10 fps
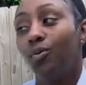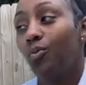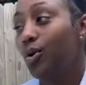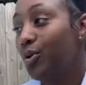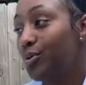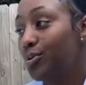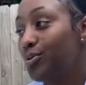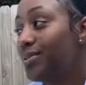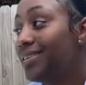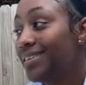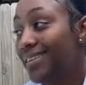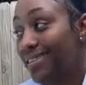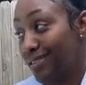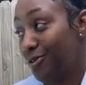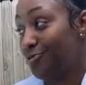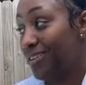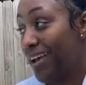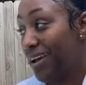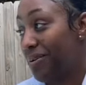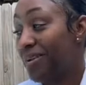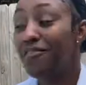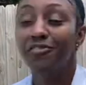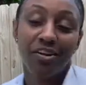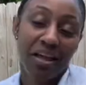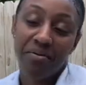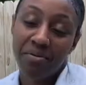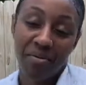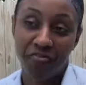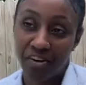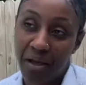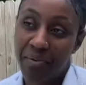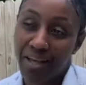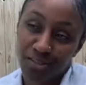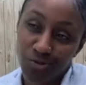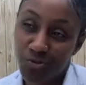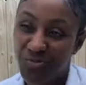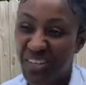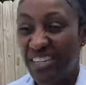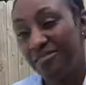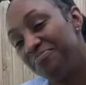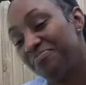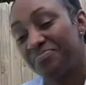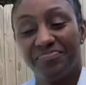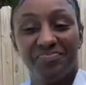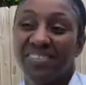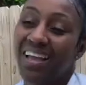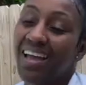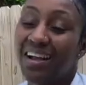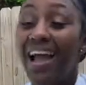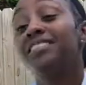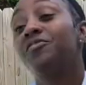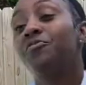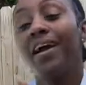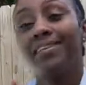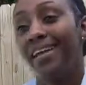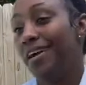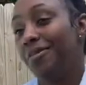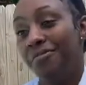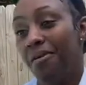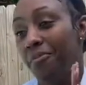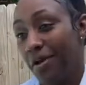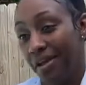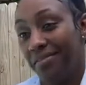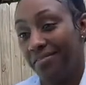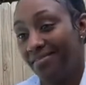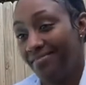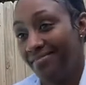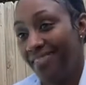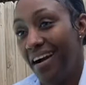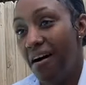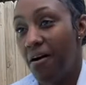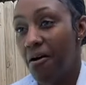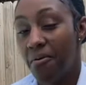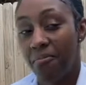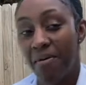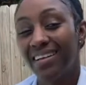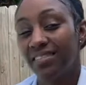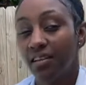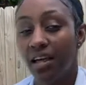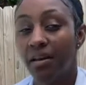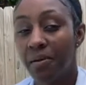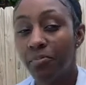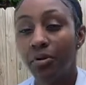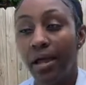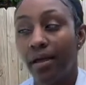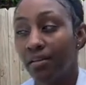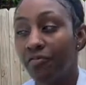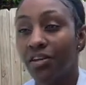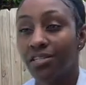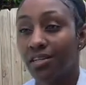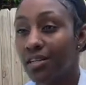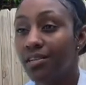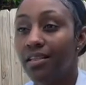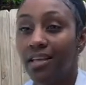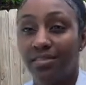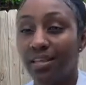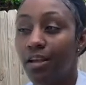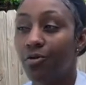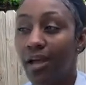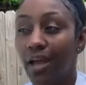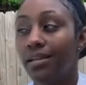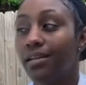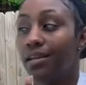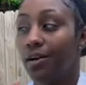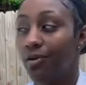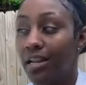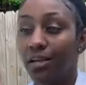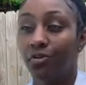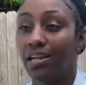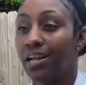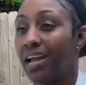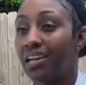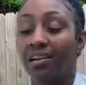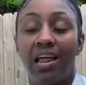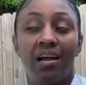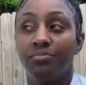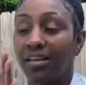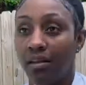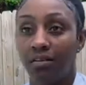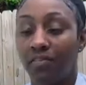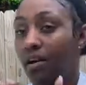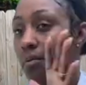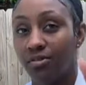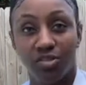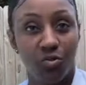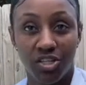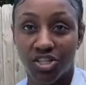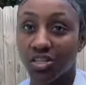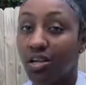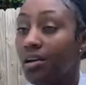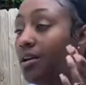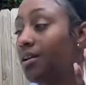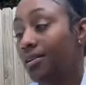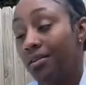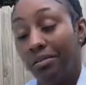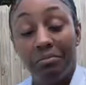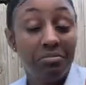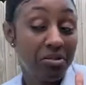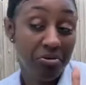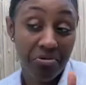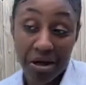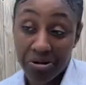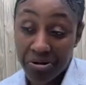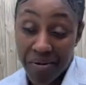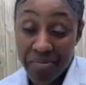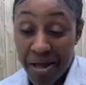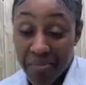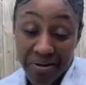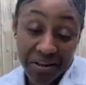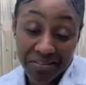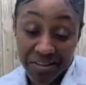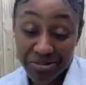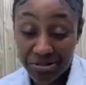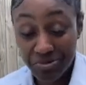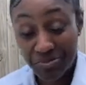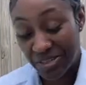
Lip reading: Woo. That's a long time. Mm-hmm. Even though that it may fly by too, but as of right now, I'm okay. Mm-hmm. I see a lot of people that eventually they say they're okay, and then later on down the line, they're like, I'm tired of it. I'm going to switch. Mm-hmm. So, I don't know. Maybe I'll be like that too. But